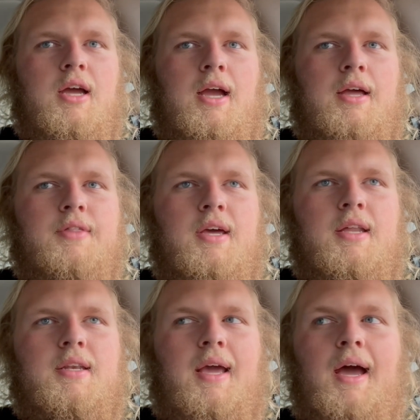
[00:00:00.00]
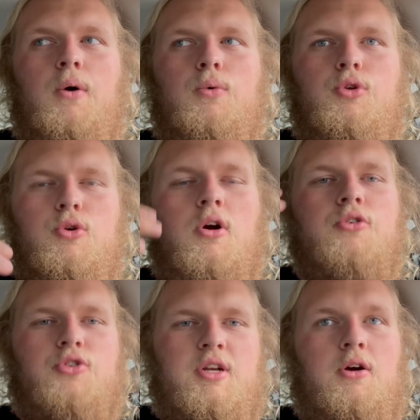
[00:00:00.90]
and then now new
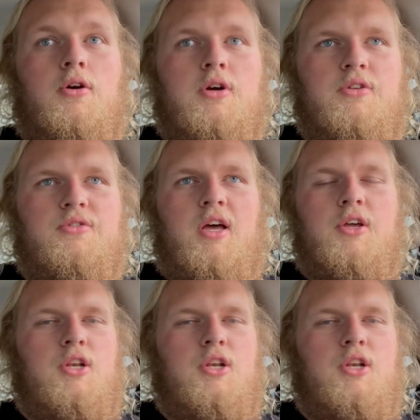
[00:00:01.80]
cars are getting harder to sell.